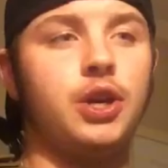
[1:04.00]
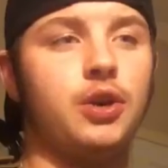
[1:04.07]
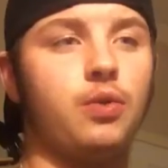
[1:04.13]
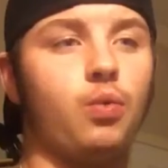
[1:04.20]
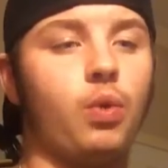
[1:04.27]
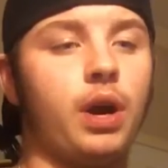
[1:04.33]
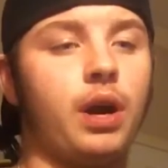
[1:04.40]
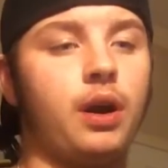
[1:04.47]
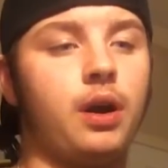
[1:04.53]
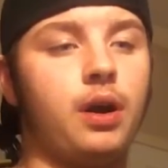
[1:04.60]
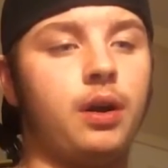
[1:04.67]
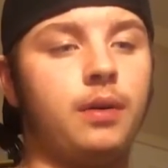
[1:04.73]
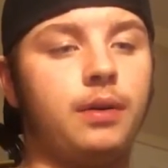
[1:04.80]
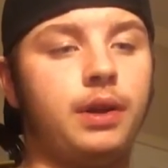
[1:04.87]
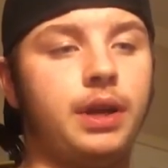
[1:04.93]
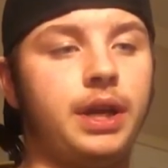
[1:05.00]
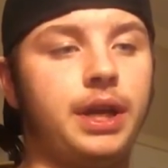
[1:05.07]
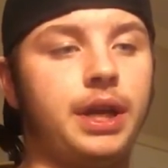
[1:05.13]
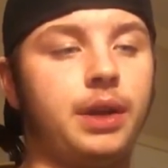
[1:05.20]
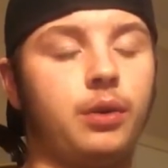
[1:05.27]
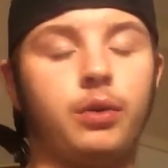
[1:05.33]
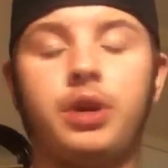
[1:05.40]
where
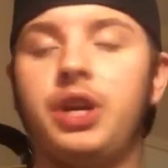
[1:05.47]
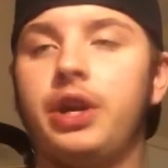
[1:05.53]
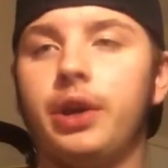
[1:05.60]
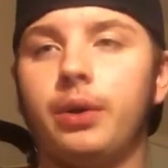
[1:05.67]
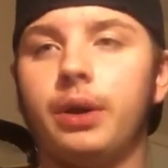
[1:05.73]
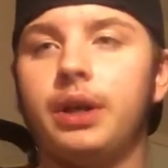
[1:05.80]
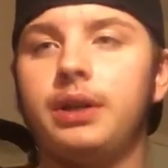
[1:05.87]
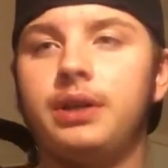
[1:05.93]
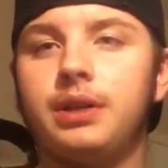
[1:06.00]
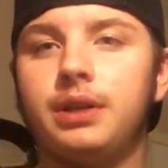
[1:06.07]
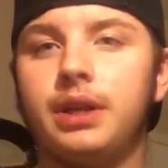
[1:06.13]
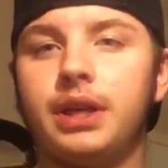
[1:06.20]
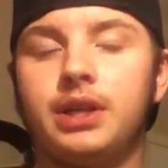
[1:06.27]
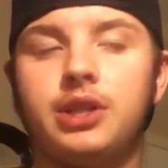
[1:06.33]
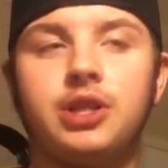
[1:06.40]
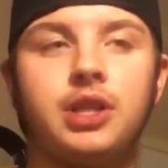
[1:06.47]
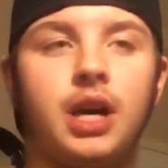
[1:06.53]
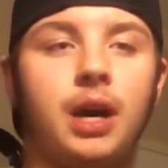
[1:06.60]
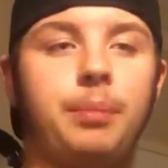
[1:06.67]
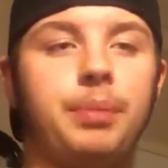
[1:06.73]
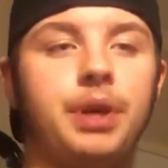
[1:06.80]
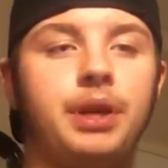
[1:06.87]
it'll cue it and
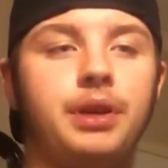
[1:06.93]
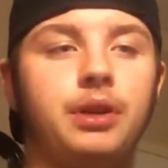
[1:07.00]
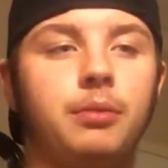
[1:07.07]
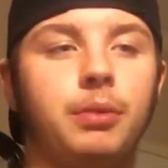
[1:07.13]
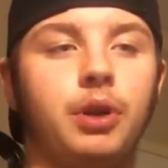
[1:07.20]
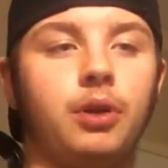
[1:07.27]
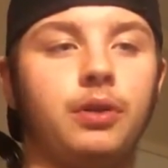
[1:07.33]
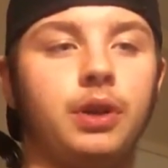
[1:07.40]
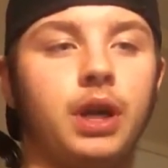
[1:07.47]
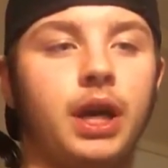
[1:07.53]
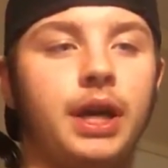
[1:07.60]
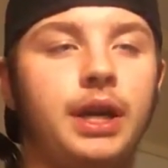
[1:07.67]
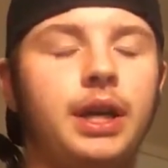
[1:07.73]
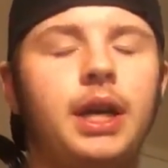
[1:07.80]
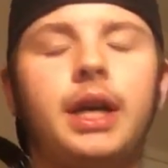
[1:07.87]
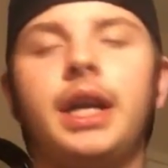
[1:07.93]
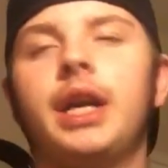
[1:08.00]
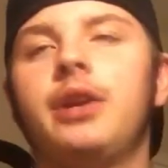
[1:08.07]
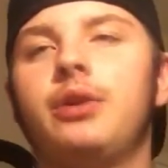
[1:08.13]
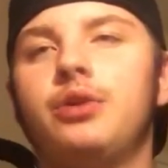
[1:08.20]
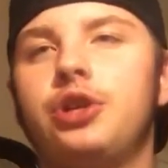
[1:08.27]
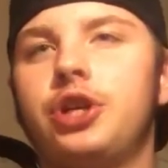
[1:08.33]
stop it in the middle of the night, and I can't
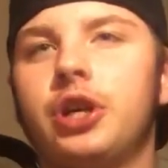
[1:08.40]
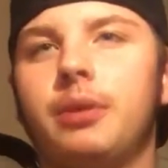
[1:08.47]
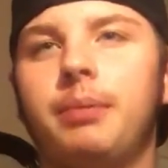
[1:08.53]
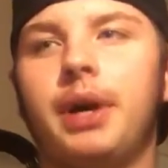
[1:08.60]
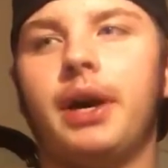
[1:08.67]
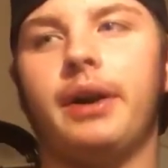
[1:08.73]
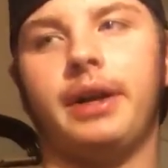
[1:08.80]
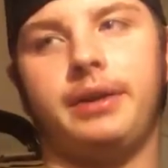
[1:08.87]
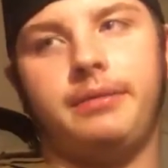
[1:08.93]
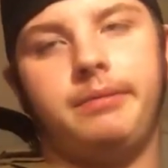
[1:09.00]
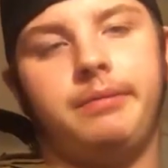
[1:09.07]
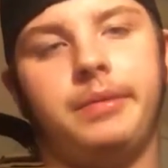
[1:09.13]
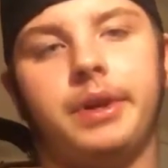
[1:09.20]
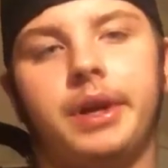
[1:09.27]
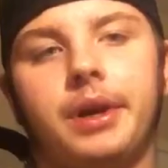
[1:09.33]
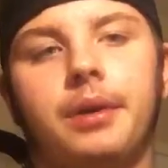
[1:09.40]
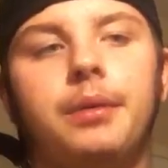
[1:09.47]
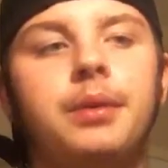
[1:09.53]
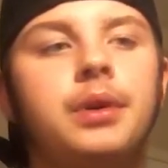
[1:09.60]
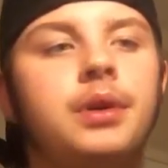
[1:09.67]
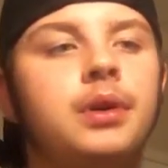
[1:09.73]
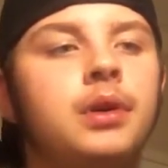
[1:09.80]
do shit about it, you know.
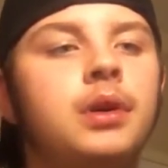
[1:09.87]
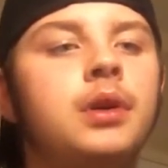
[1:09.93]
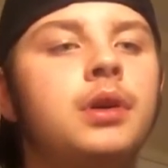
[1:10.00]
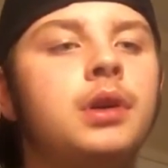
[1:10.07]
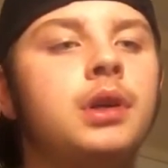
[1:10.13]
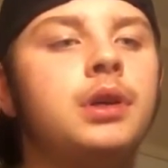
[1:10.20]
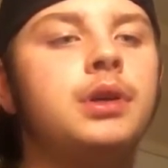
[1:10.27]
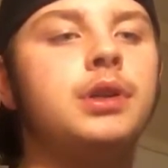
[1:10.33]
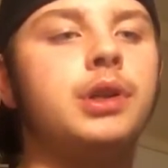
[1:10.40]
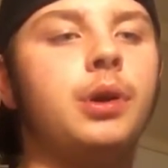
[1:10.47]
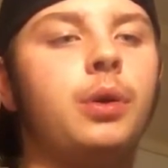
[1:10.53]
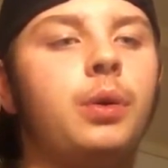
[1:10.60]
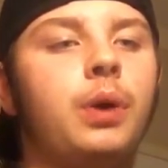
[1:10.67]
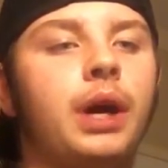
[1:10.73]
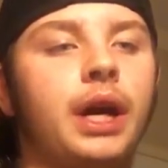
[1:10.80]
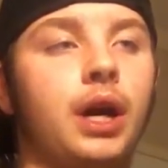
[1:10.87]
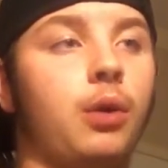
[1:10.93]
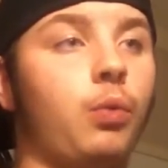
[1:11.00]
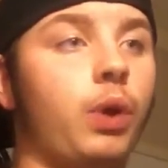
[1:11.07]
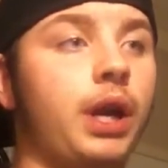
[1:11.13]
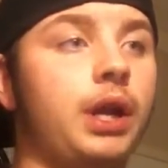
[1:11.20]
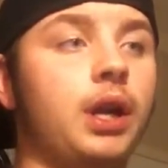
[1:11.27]
So I gotta
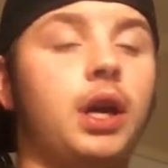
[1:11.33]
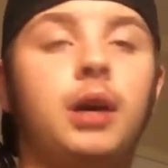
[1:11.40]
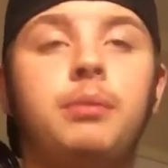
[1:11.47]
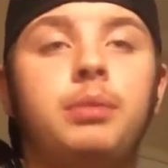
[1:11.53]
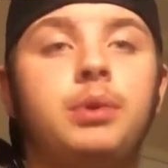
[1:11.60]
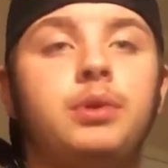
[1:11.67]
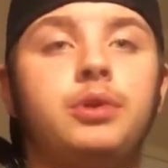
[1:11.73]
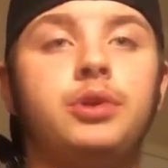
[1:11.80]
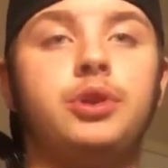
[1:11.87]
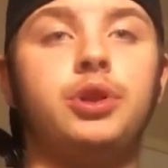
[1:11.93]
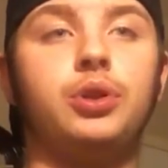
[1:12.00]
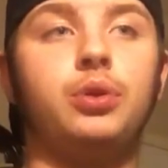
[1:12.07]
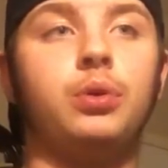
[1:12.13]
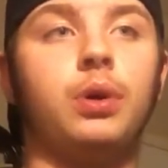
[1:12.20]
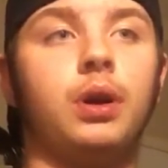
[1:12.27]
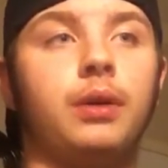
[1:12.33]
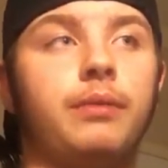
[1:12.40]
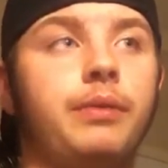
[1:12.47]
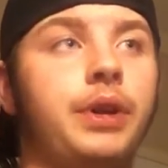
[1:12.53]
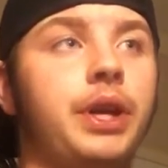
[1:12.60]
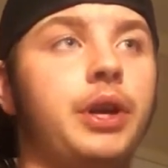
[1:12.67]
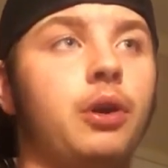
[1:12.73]
wake up to a
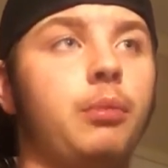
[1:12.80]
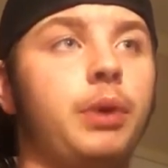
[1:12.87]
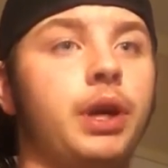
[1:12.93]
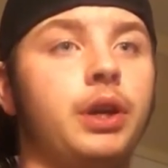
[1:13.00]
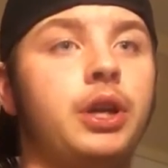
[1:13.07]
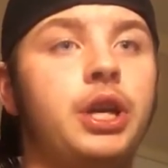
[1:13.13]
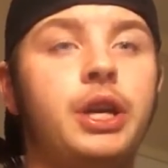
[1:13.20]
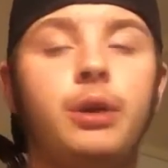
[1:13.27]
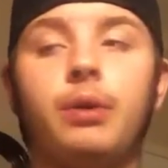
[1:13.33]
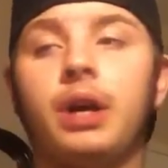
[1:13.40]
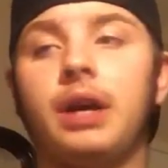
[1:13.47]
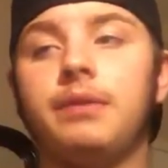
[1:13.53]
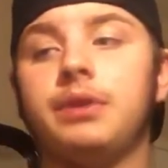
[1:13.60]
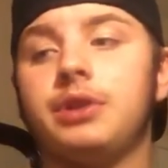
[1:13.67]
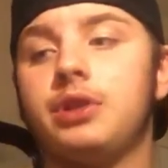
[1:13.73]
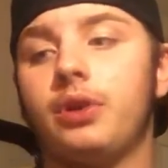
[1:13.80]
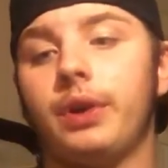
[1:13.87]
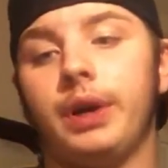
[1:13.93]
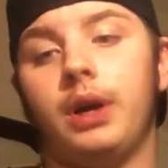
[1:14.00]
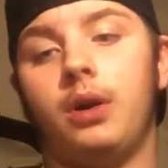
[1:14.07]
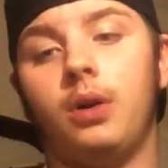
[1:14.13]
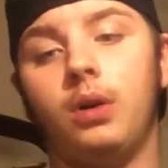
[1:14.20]
video being queued. I have to start it
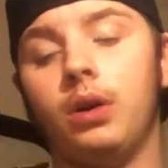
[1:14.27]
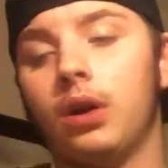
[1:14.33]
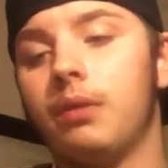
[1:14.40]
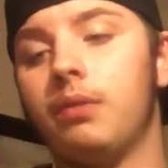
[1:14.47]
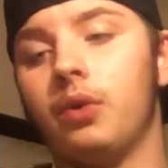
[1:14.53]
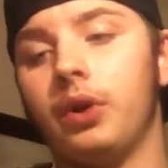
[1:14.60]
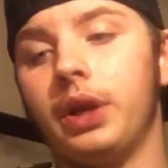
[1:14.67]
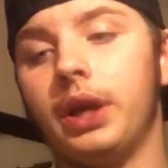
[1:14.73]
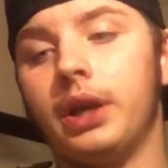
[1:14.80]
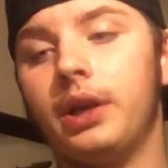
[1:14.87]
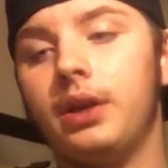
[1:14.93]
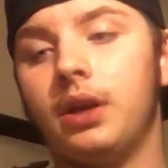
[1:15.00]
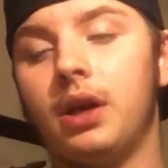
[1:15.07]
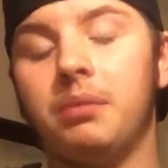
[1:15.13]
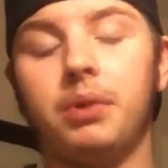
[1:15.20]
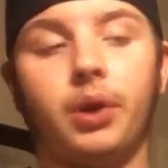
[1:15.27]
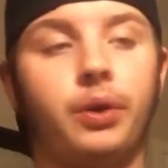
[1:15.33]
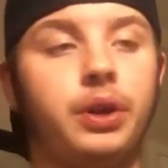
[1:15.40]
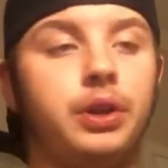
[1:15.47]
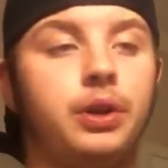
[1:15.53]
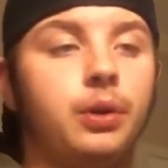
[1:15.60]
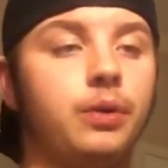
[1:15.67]
all over again, upload
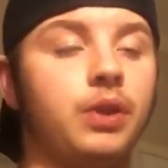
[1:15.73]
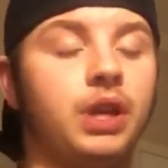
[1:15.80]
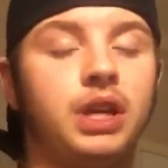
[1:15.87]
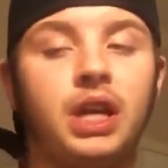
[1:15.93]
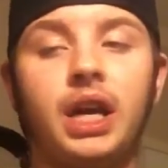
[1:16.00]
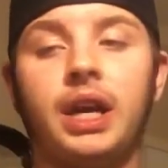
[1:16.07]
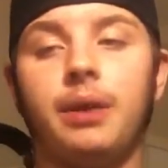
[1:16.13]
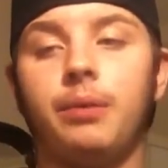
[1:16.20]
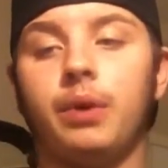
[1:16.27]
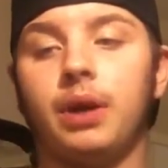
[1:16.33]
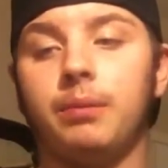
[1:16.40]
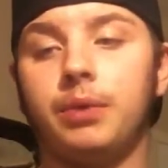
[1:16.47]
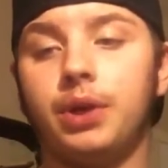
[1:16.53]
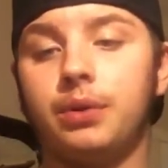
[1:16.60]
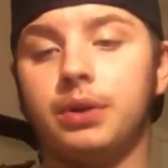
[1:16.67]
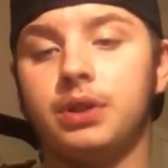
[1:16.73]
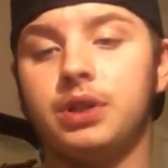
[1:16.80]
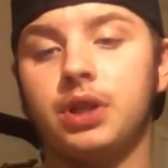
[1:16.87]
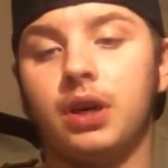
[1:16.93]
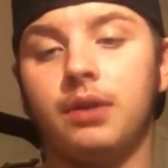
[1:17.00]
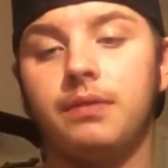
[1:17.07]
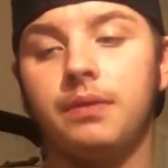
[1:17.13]
it during the day when I'm doing
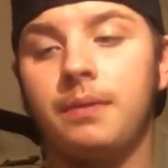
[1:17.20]
stuff,